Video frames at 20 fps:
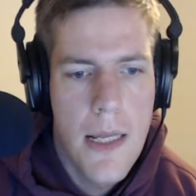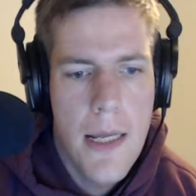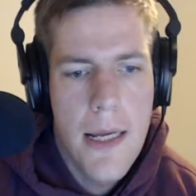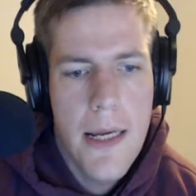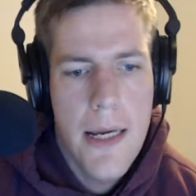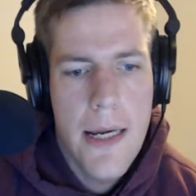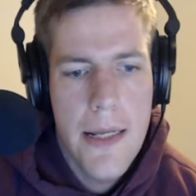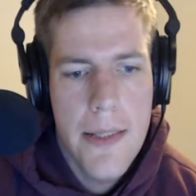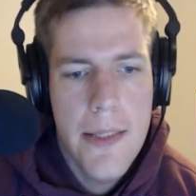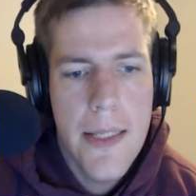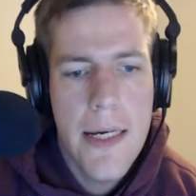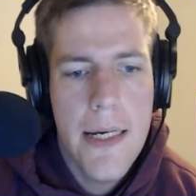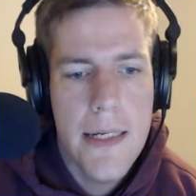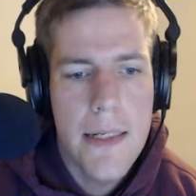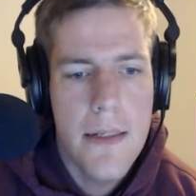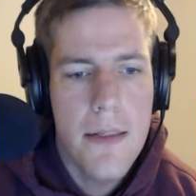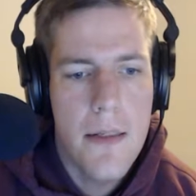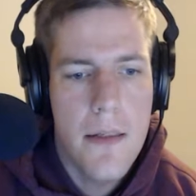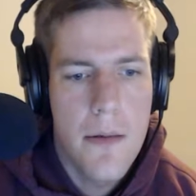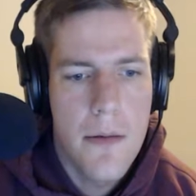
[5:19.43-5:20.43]
And then
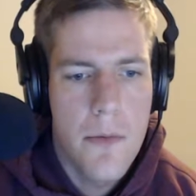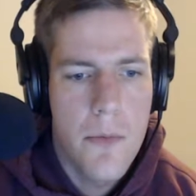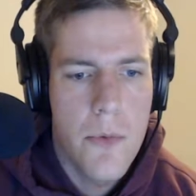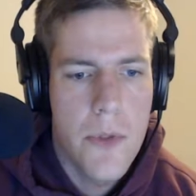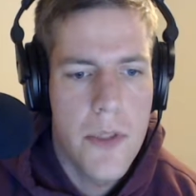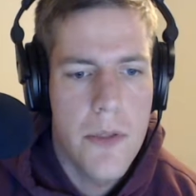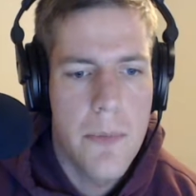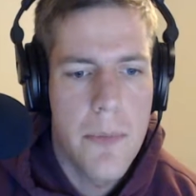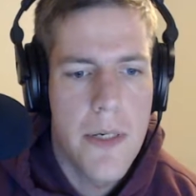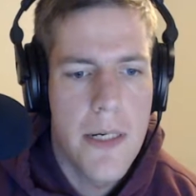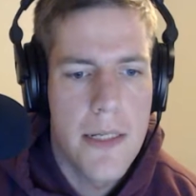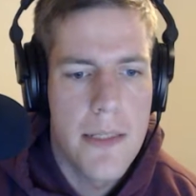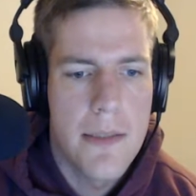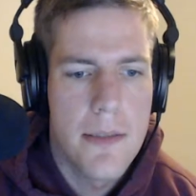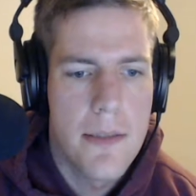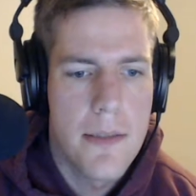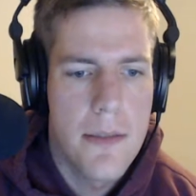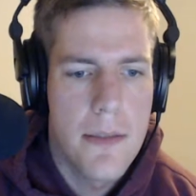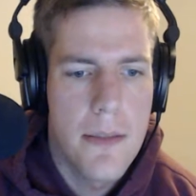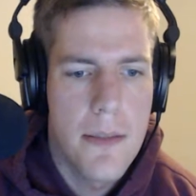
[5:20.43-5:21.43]
when you
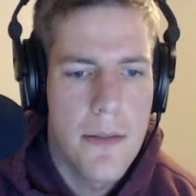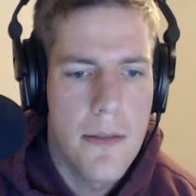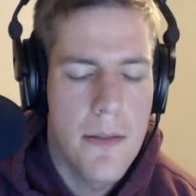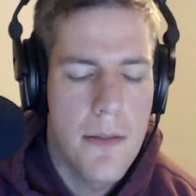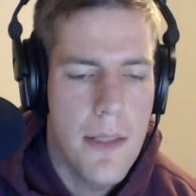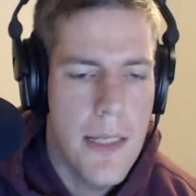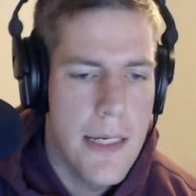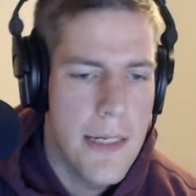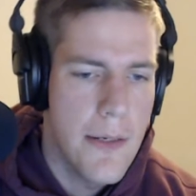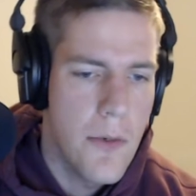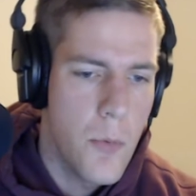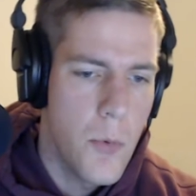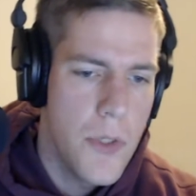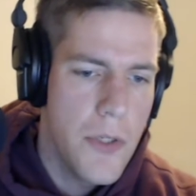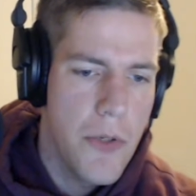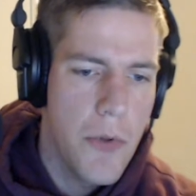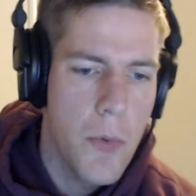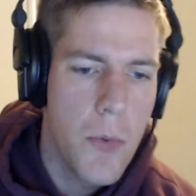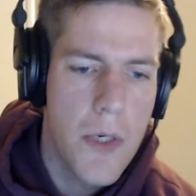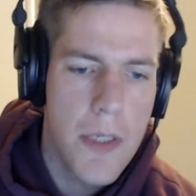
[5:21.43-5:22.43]
press, like when
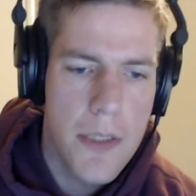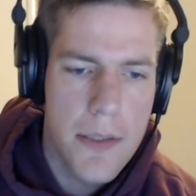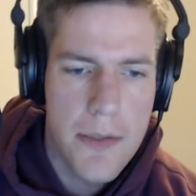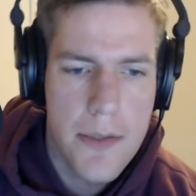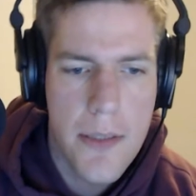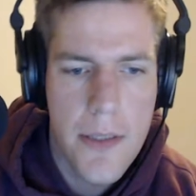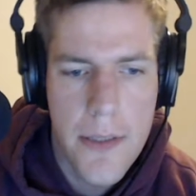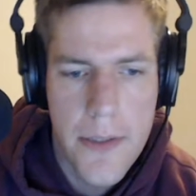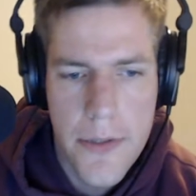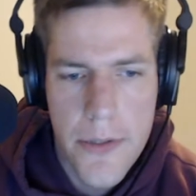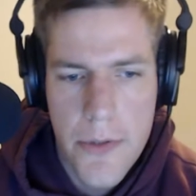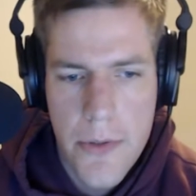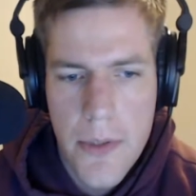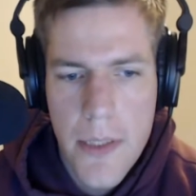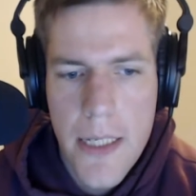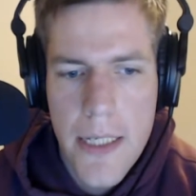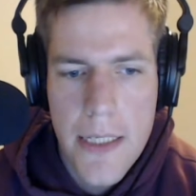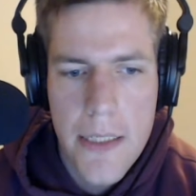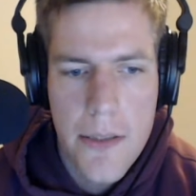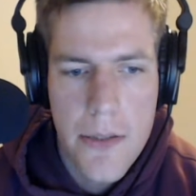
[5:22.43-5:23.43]
you want to start a new
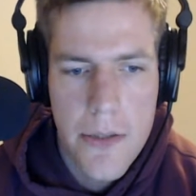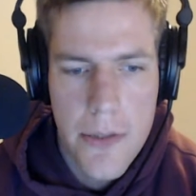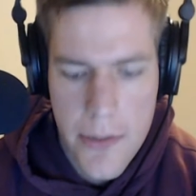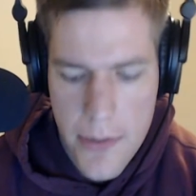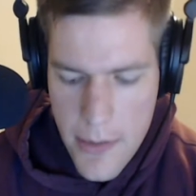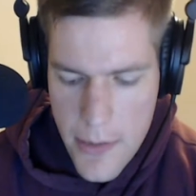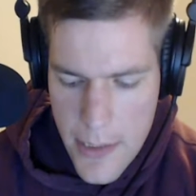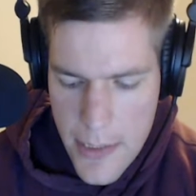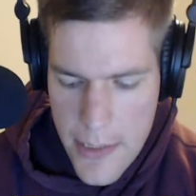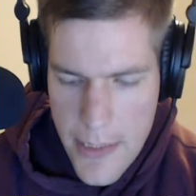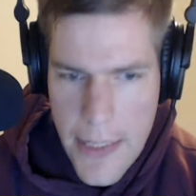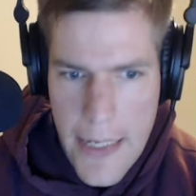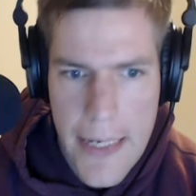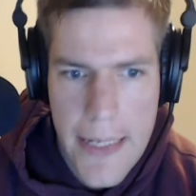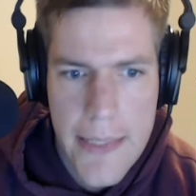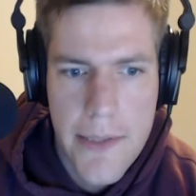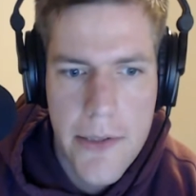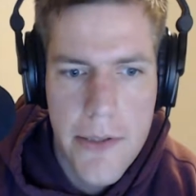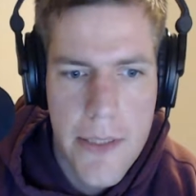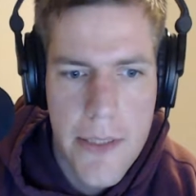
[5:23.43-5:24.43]
line, you just click
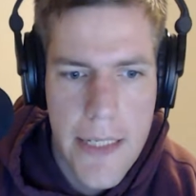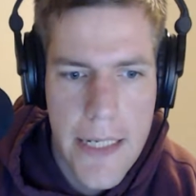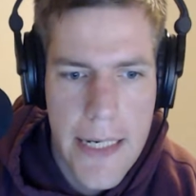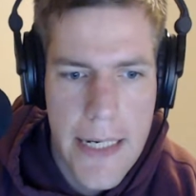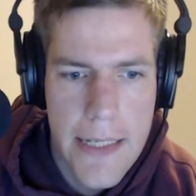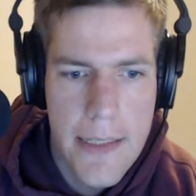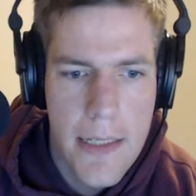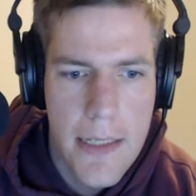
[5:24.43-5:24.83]
enter again.